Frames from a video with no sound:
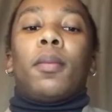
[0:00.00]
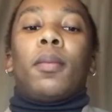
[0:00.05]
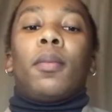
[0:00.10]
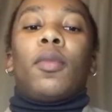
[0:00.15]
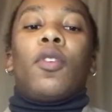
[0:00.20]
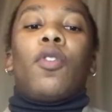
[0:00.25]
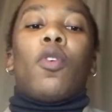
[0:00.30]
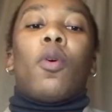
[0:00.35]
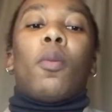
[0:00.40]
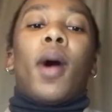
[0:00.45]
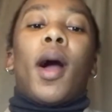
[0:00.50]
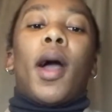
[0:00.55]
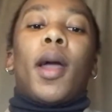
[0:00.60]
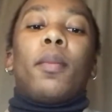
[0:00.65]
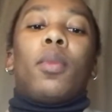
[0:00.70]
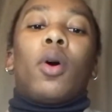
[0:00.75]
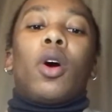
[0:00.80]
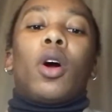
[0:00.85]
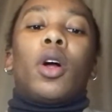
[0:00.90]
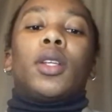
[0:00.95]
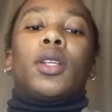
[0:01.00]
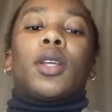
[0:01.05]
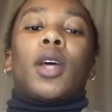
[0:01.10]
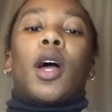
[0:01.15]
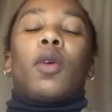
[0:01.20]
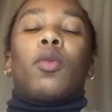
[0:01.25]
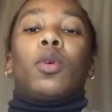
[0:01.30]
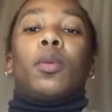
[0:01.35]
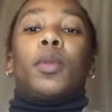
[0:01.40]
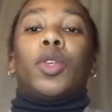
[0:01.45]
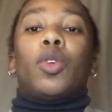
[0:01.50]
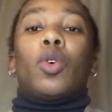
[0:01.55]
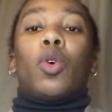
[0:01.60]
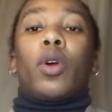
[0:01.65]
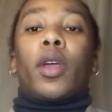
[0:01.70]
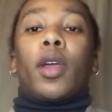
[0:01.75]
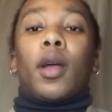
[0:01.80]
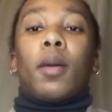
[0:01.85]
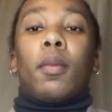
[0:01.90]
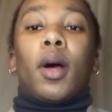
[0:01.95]
For my part, I will be
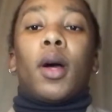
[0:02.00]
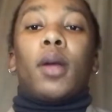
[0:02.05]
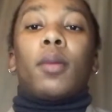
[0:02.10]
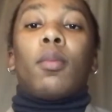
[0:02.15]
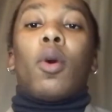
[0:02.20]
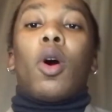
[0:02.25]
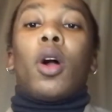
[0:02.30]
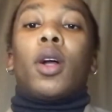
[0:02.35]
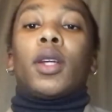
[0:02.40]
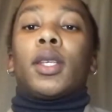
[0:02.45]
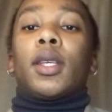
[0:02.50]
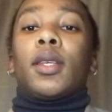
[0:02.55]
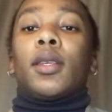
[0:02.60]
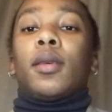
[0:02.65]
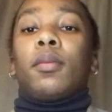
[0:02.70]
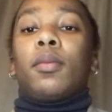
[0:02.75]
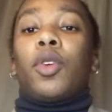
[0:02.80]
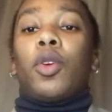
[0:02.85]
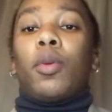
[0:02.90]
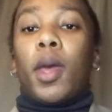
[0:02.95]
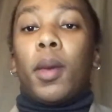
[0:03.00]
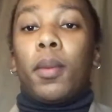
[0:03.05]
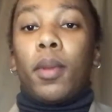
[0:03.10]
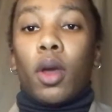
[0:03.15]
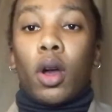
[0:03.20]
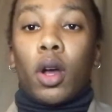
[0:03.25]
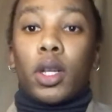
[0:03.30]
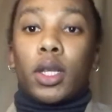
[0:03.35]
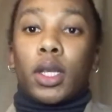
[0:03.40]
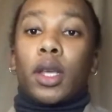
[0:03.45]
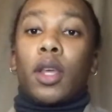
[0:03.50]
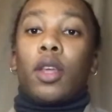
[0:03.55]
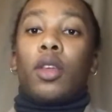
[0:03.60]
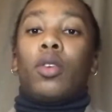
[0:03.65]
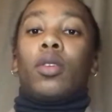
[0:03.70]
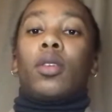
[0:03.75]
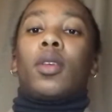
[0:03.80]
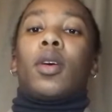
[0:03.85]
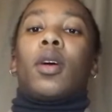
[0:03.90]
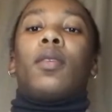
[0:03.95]
talking about Marxism. You may be asking
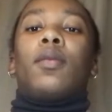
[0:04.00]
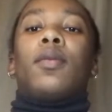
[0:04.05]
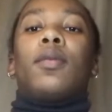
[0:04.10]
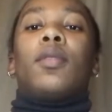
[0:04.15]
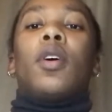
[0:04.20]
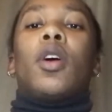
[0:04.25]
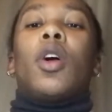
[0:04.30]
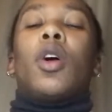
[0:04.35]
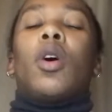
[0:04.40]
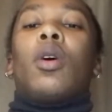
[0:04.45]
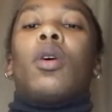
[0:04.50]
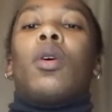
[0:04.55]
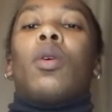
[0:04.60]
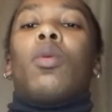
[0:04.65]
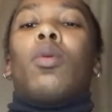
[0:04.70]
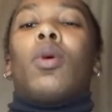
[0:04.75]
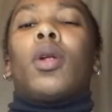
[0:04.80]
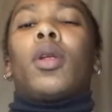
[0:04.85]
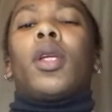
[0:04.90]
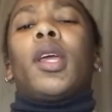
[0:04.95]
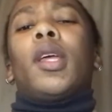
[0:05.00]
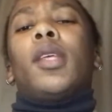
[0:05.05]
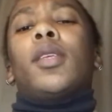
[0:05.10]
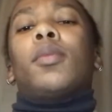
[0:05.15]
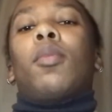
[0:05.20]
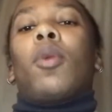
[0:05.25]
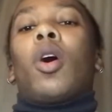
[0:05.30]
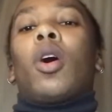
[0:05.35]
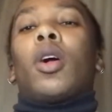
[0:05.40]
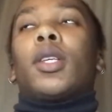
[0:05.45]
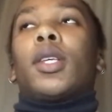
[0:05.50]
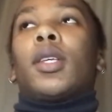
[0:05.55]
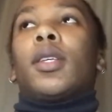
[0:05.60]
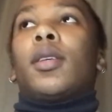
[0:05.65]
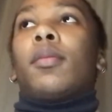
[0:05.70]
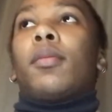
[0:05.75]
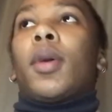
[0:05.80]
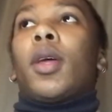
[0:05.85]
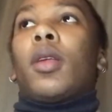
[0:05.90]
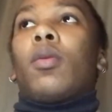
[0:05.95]
yourself, what is
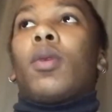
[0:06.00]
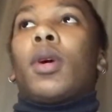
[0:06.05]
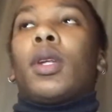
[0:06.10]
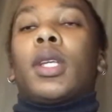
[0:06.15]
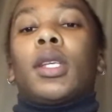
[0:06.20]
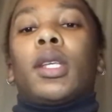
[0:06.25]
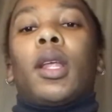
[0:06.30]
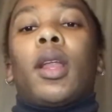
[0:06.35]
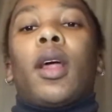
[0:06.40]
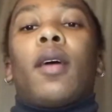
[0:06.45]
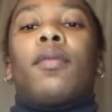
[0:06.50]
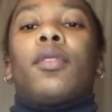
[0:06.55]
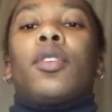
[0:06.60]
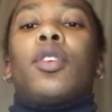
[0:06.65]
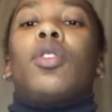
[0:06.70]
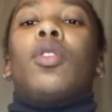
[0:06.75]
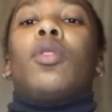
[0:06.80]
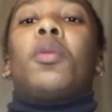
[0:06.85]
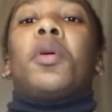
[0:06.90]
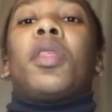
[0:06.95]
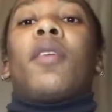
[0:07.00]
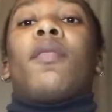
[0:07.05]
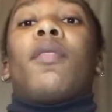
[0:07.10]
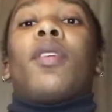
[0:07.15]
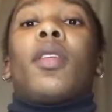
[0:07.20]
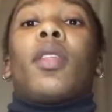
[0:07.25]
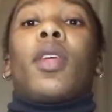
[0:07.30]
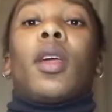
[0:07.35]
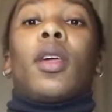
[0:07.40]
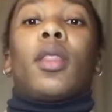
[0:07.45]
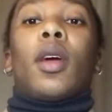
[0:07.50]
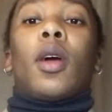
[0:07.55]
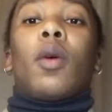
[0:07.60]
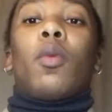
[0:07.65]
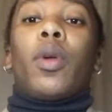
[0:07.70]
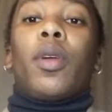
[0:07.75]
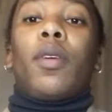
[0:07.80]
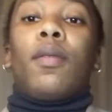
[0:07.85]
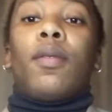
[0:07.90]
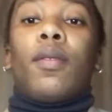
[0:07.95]
Marxism and what does it have to do with everything that
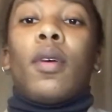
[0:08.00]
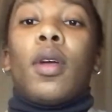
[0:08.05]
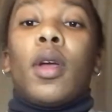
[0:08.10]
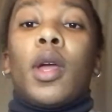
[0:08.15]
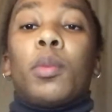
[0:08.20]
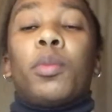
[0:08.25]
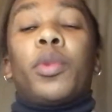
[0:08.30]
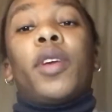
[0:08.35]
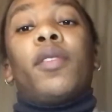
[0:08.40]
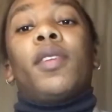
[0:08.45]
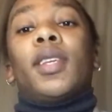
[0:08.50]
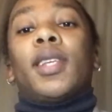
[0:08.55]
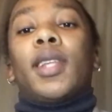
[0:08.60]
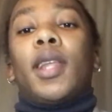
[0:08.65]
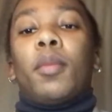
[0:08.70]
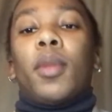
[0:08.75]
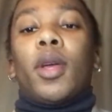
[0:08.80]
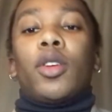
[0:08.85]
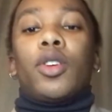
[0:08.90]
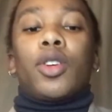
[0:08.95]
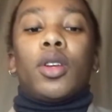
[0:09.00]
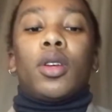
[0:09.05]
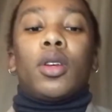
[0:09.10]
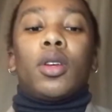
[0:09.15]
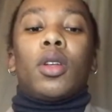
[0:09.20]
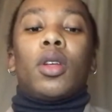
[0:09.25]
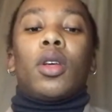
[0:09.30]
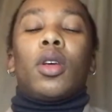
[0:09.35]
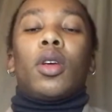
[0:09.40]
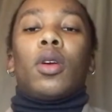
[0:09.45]
we've previously mentioned?